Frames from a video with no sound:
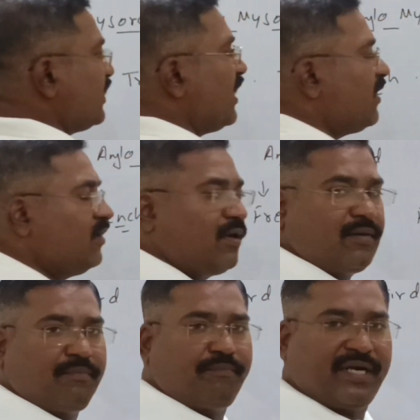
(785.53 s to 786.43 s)
the
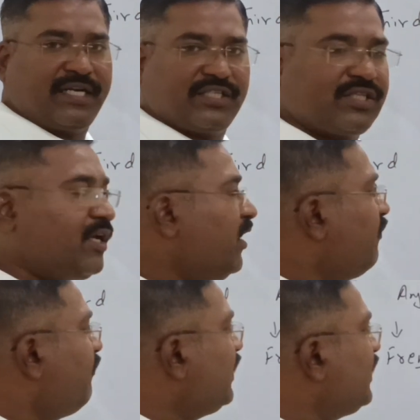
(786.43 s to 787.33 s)
British.
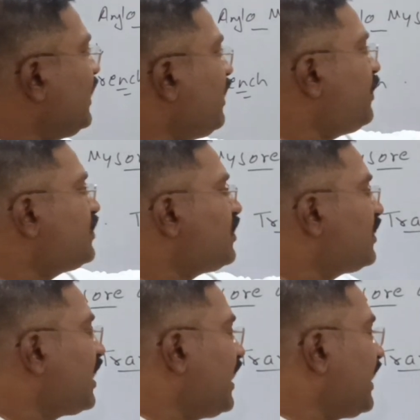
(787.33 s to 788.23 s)
When Tipu
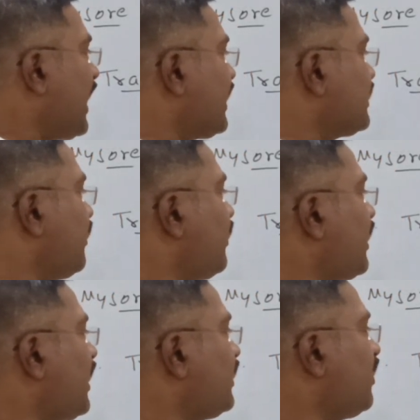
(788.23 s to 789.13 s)
Sultan attacks on
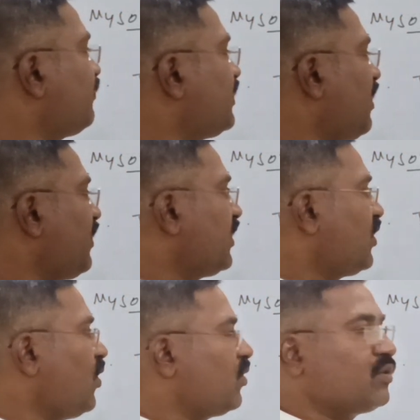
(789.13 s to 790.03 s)
Raja of
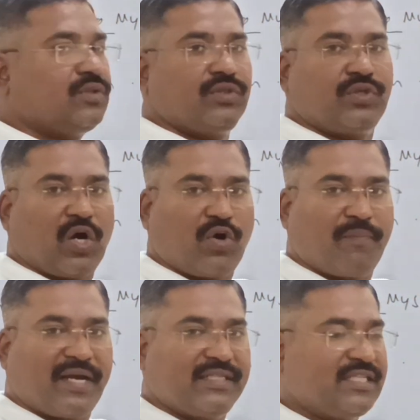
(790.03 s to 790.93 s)
Travancore to
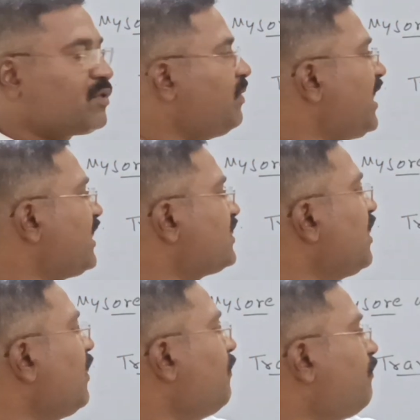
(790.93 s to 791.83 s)
occupy this place,
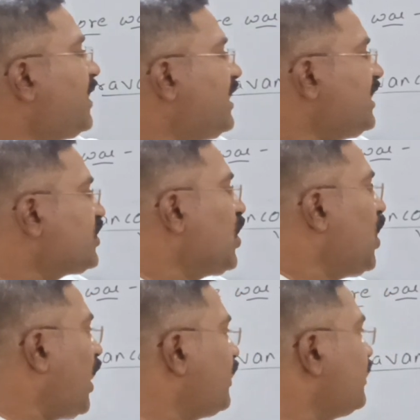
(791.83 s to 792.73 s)
British
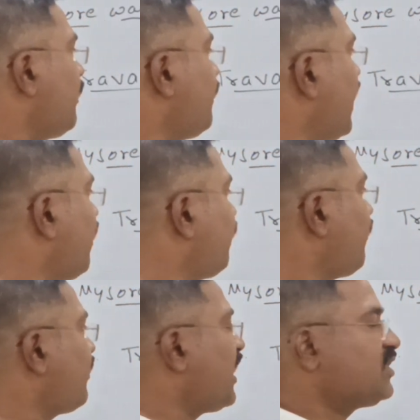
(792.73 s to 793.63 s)
on the behalf
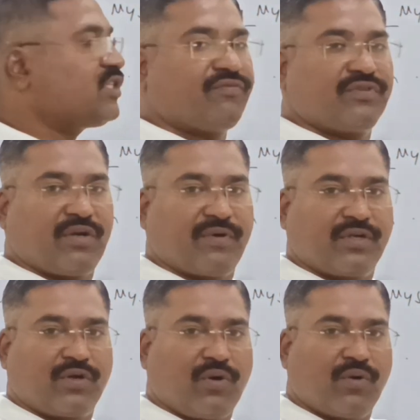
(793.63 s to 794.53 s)
of Raja of
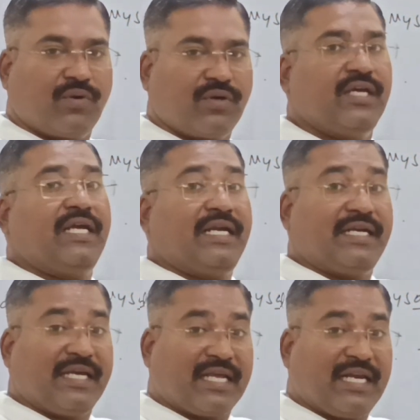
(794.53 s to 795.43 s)
Travancore
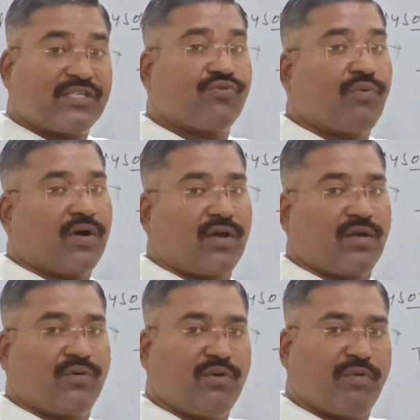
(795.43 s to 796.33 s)
declares war
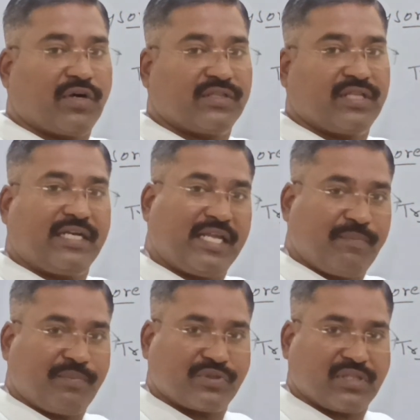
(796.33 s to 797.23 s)
on whom? On the
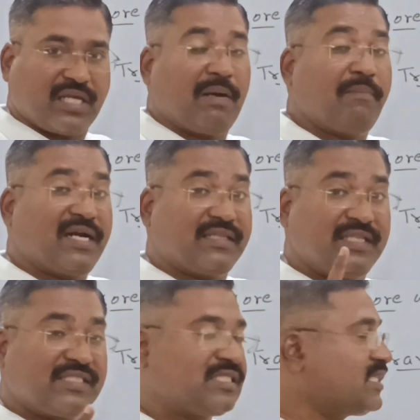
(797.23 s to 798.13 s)
Tipu Sultan. But
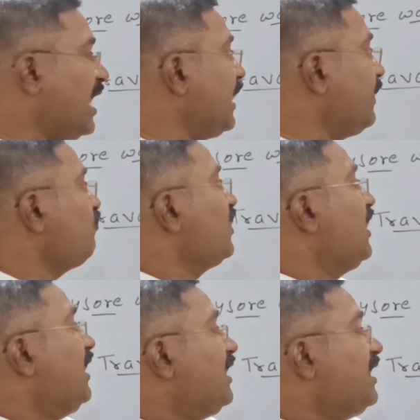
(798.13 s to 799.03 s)
this time,
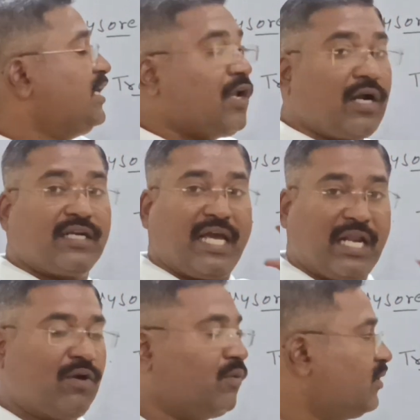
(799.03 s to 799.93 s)
he not
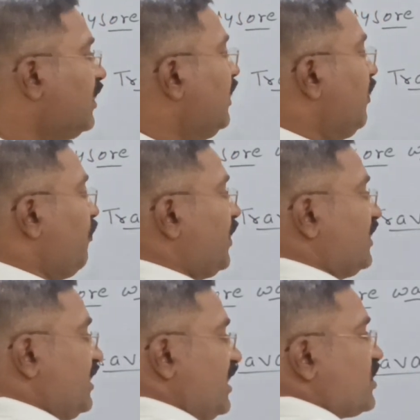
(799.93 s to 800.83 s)
alone.
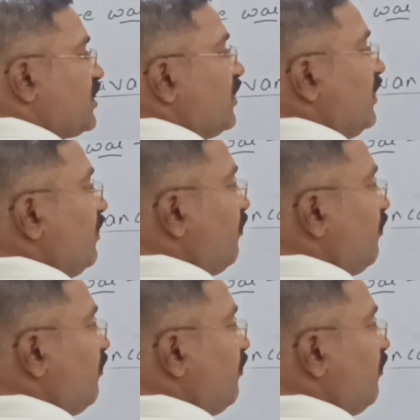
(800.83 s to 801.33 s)
With this,